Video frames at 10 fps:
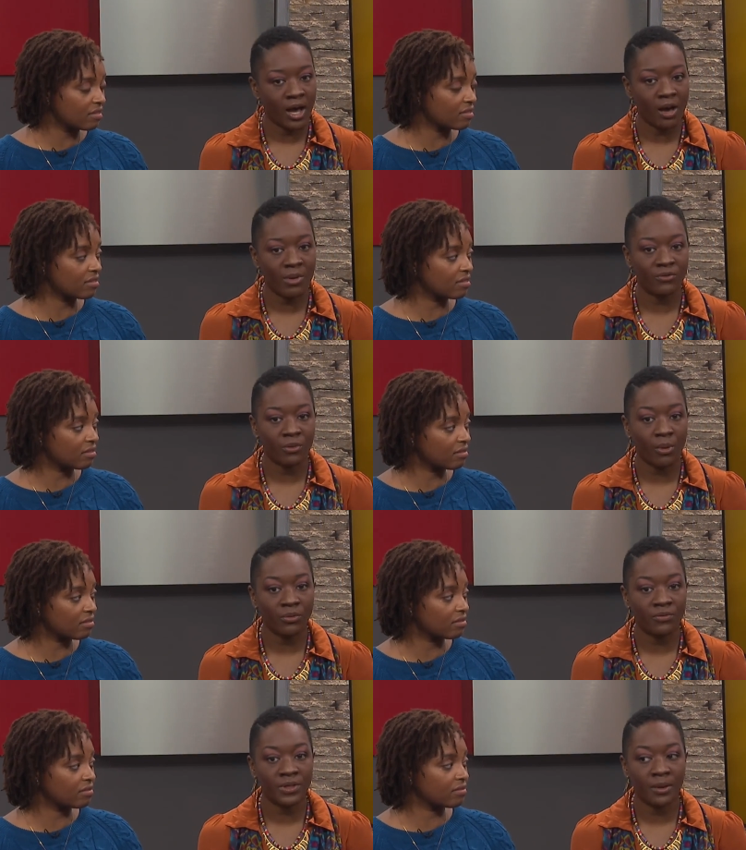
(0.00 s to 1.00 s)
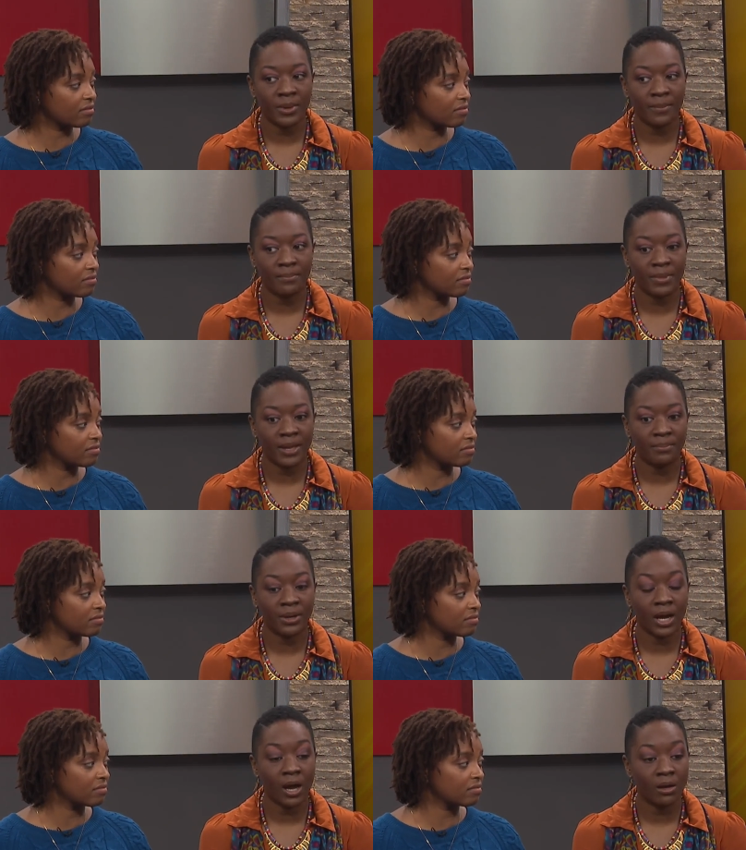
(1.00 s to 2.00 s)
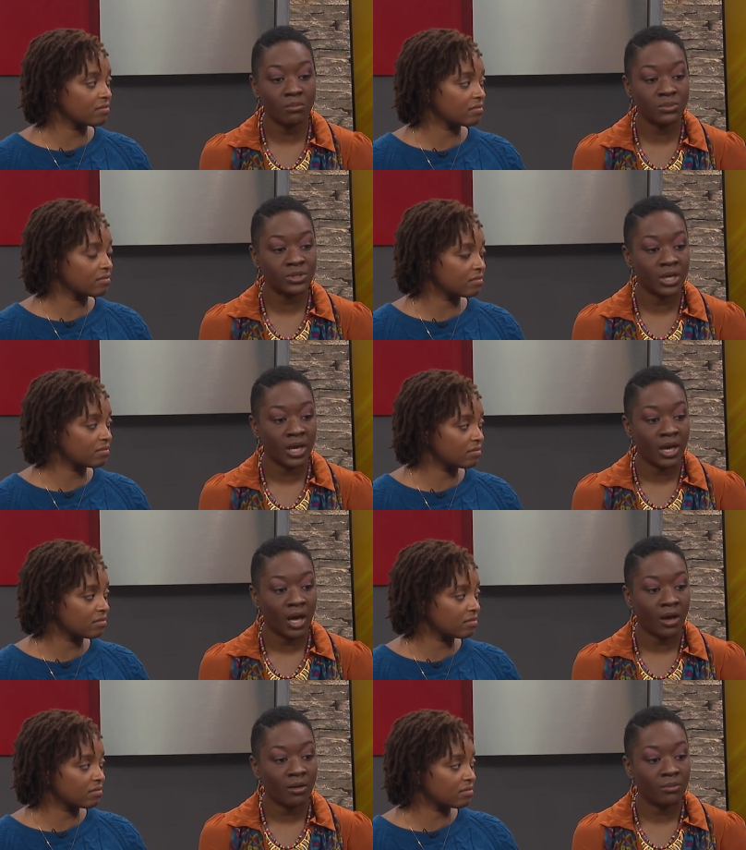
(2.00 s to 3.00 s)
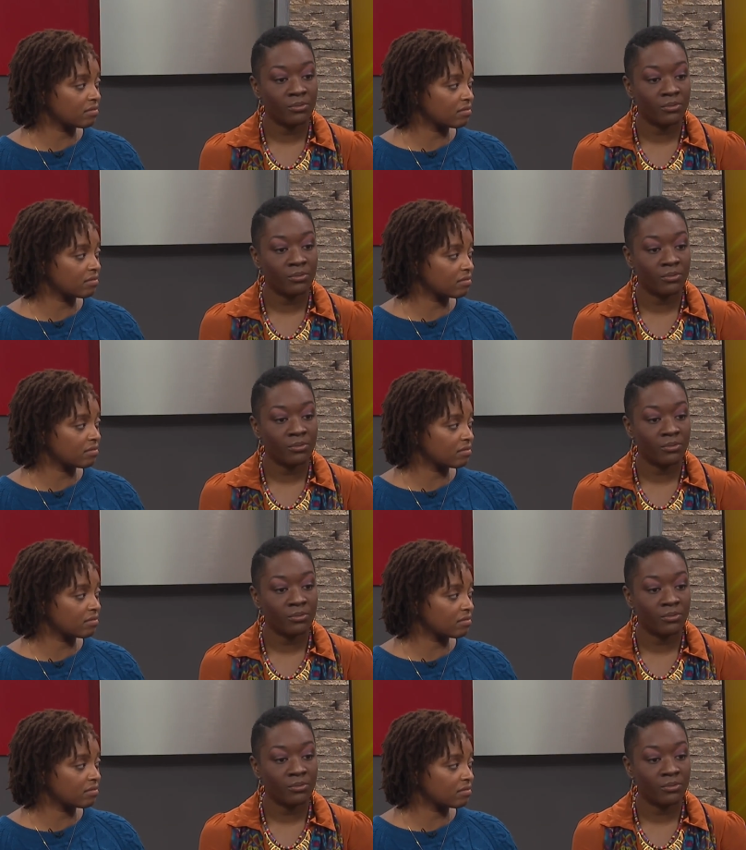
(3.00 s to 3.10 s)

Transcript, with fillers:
Speaker 1: um, and for both of them, it, it becomes Uh,